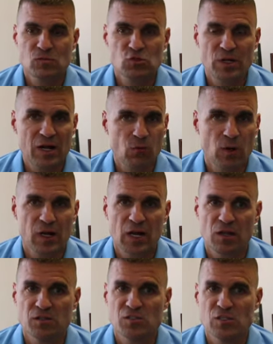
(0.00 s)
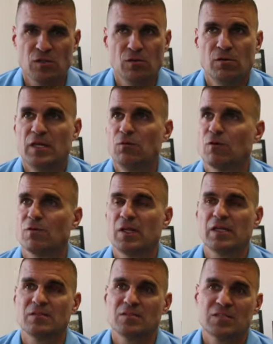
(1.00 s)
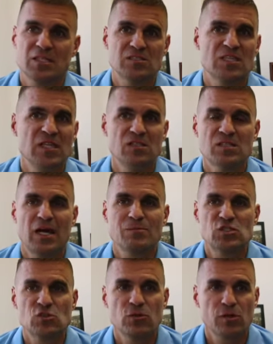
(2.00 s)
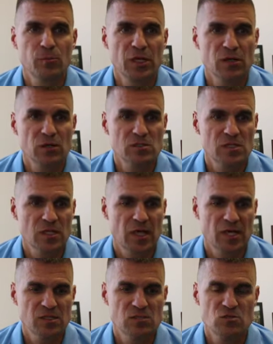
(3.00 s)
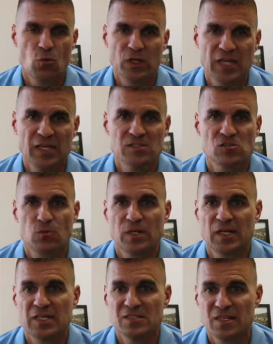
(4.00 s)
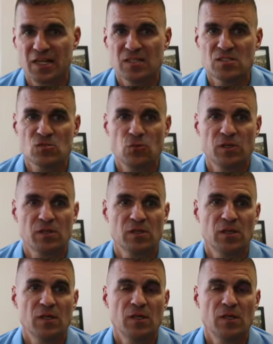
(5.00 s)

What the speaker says: track workouts, you know, anywhere like 16 times 200 meters at like 28 to 29 seconds with